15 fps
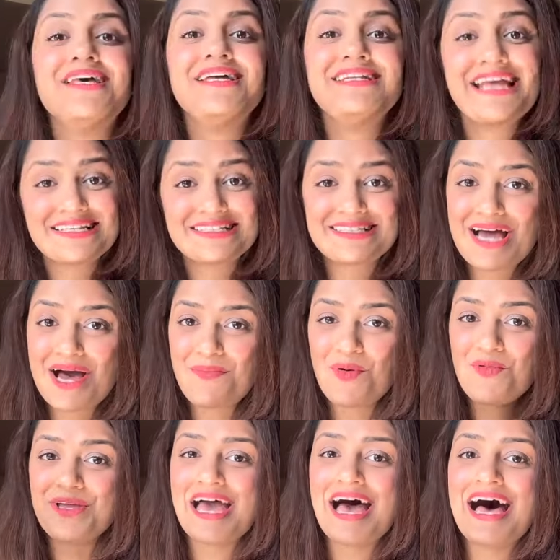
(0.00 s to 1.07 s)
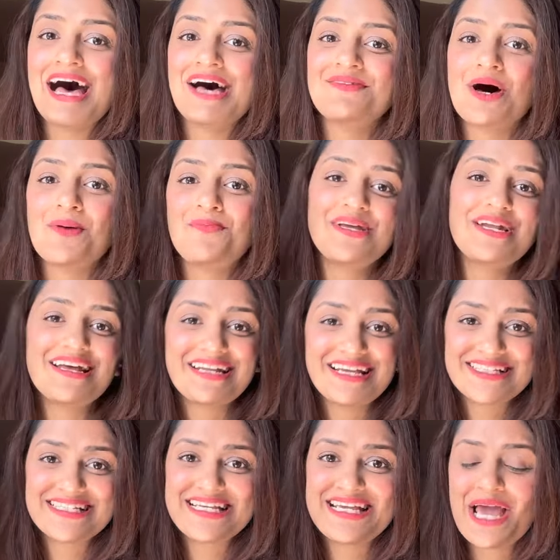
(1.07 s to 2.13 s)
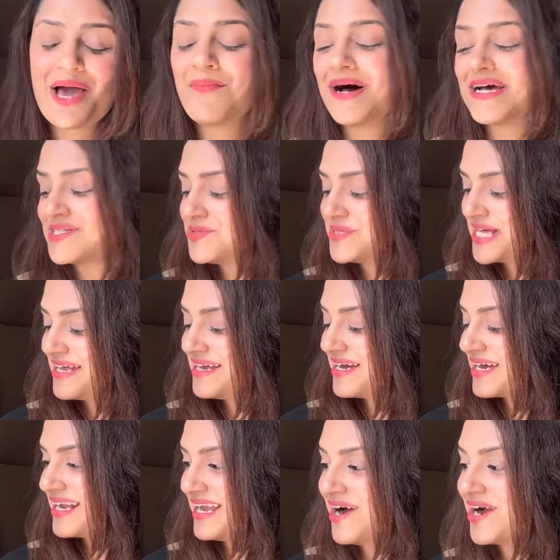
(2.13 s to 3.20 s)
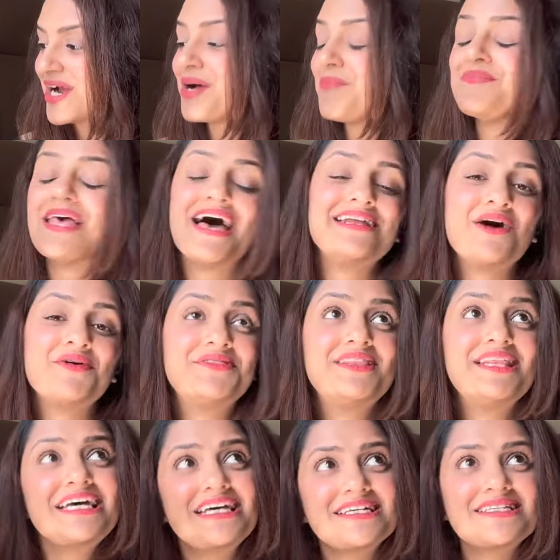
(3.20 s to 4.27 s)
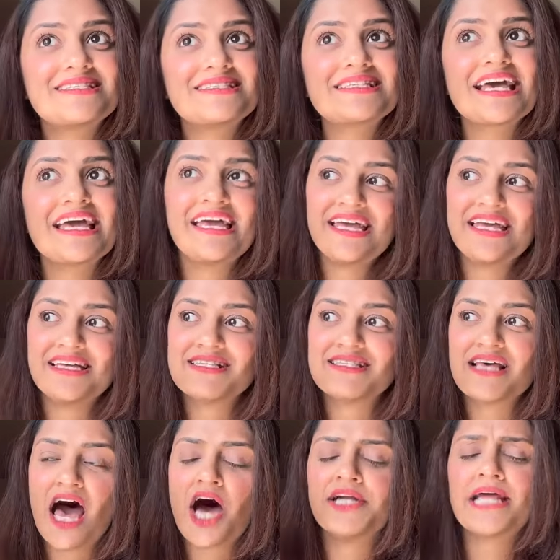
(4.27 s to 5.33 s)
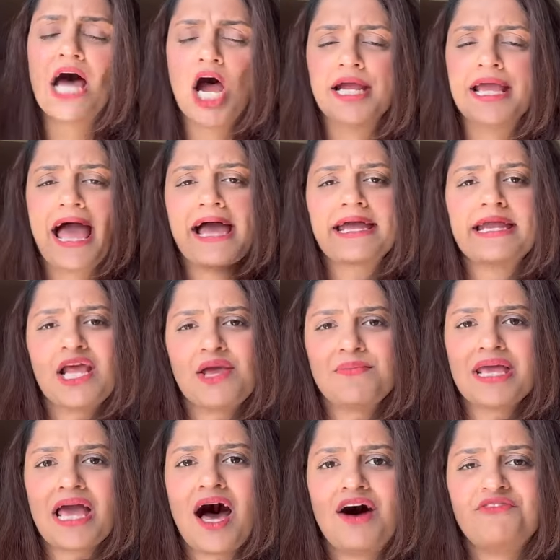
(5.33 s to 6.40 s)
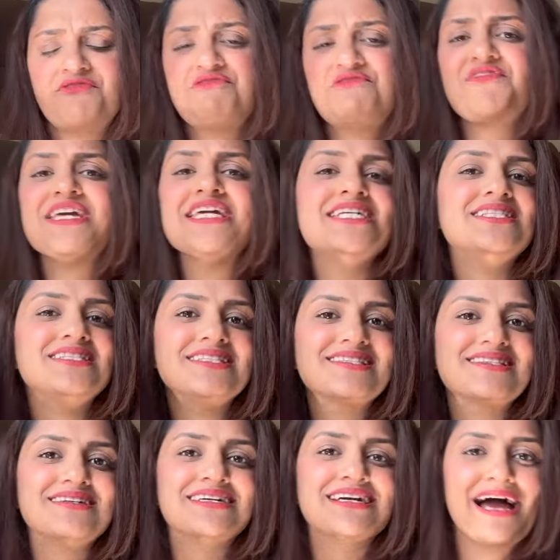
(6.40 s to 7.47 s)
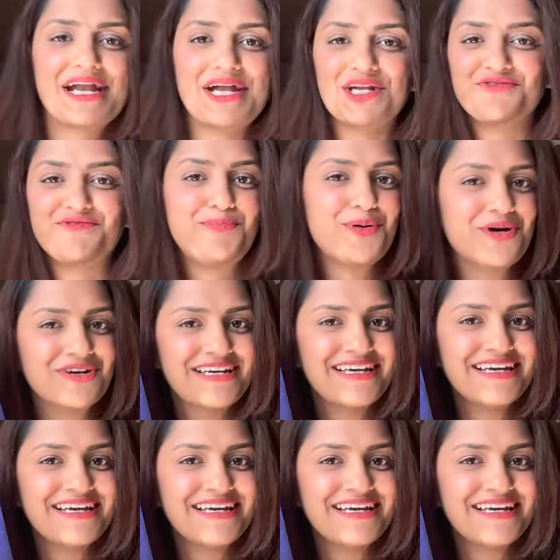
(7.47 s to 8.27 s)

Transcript: Next up, we have Piranesi by Susanna Clark. Now, this is a dark academia feels kind of book.